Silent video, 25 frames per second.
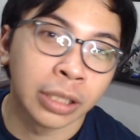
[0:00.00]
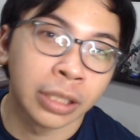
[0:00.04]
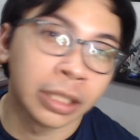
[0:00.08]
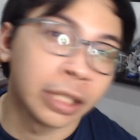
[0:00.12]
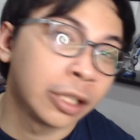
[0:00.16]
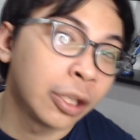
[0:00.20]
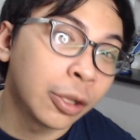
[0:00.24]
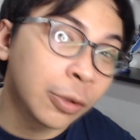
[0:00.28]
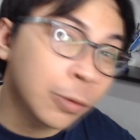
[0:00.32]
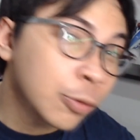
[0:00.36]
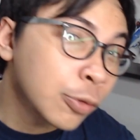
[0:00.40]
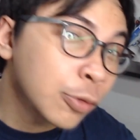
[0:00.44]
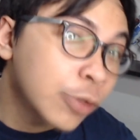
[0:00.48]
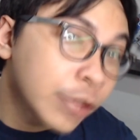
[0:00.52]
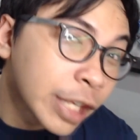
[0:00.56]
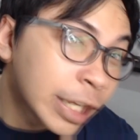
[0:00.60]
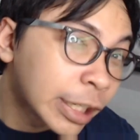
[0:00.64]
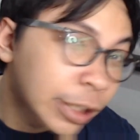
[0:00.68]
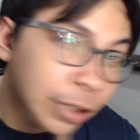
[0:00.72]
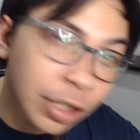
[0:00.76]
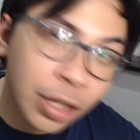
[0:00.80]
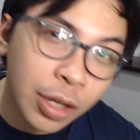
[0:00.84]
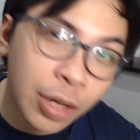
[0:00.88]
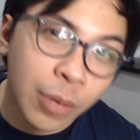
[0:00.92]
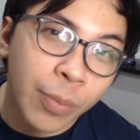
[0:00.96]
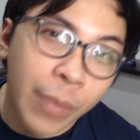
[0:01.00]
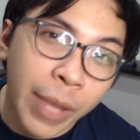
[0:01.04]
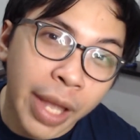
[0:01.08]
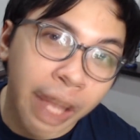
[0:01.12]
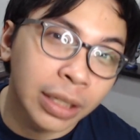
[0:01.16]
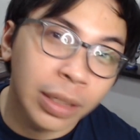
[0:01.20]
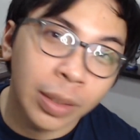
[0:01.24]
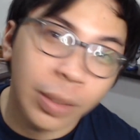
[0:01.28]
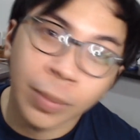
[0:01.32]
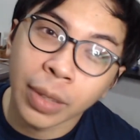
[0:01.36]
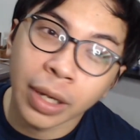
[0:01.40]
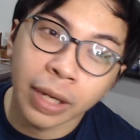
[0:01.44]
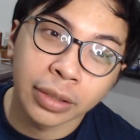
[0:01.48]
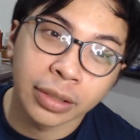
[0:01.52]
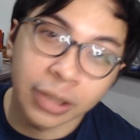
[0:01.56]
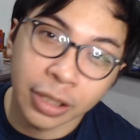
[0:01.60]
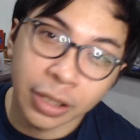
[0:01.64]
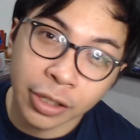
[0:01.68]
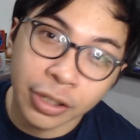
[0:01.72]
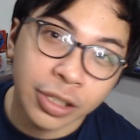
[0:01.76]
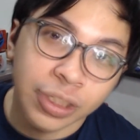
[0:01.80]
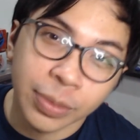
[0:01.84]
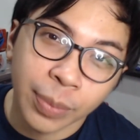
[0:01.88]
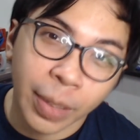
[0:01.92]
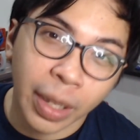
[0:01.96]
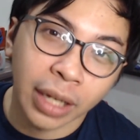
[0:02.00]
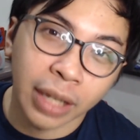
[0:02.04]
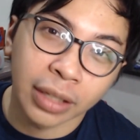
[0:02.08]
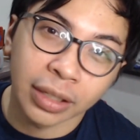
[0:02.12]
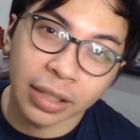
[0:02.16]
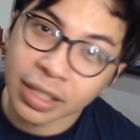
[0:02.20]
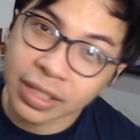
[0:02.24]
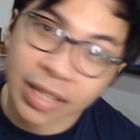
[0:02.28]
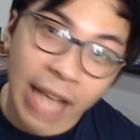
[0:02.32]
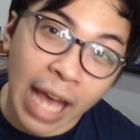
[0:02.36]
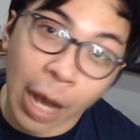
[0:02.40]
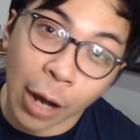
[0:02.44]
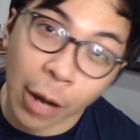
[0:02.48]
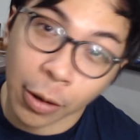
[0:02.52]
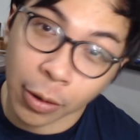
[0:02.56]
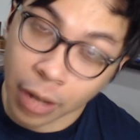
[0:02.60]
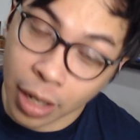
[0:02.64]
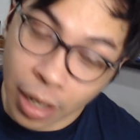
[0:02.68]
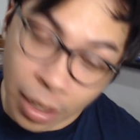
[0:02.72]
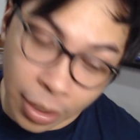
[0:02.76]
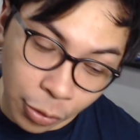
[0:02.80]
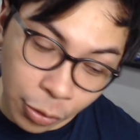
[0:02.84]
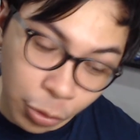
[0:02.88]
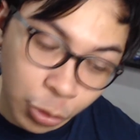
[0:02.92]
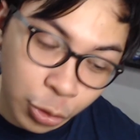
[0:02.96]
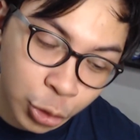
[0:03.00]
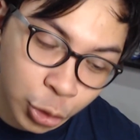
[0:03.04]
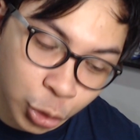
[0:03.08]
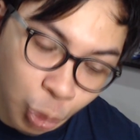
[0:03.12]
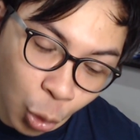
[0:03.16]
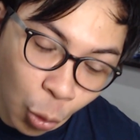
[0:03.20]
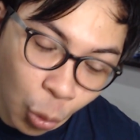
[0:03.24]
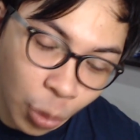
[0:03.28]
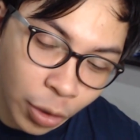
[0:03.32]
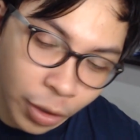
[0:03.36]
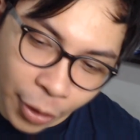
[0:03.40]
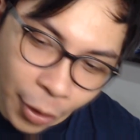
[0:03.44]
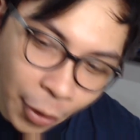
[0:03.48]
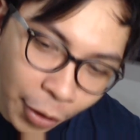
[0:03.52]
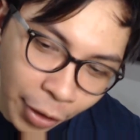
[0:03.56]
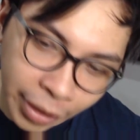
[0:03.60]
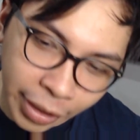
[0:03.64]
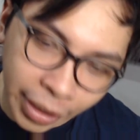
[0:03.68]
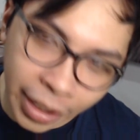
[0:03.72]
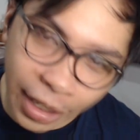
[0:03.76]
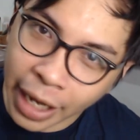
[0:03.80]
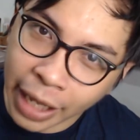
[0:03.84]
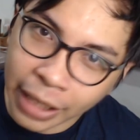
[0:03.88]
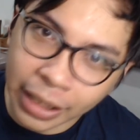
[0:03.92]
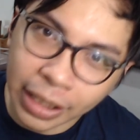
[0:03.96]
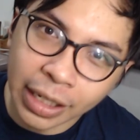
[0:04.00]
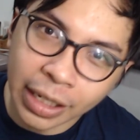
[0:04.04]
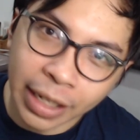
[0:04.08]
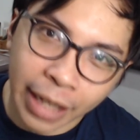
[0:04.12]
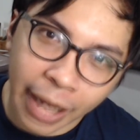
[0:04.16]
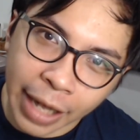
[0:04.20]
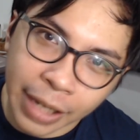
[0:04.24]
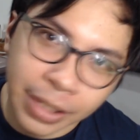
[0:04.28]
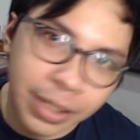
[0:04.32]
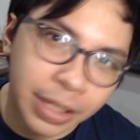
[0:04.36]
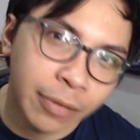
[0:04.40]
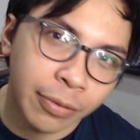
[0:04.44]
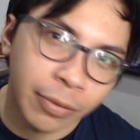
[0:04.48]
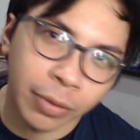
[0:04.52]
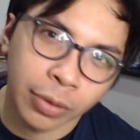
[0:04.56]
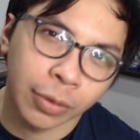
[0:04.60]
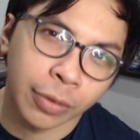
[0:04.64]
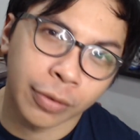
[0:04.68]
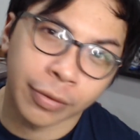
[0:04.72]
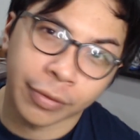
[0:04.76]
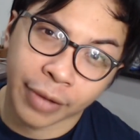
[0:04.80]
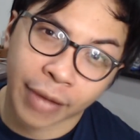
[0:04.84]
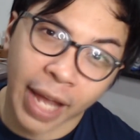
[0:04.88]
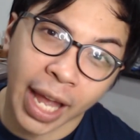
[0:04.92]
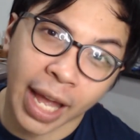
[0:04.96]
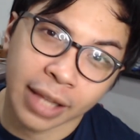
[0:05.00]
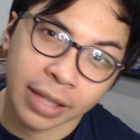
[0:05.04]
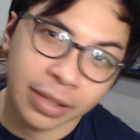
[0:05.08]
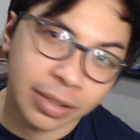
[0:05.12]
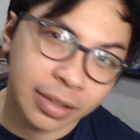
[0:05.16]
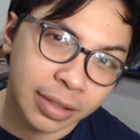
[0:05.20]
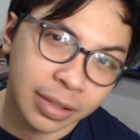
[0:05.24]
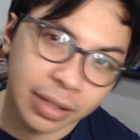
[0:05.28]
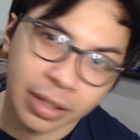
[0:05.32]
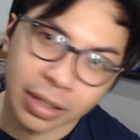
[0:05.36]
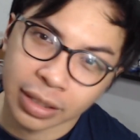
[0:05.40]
And another thing to commend about Good Smile is how they're so good in engaging with their fans.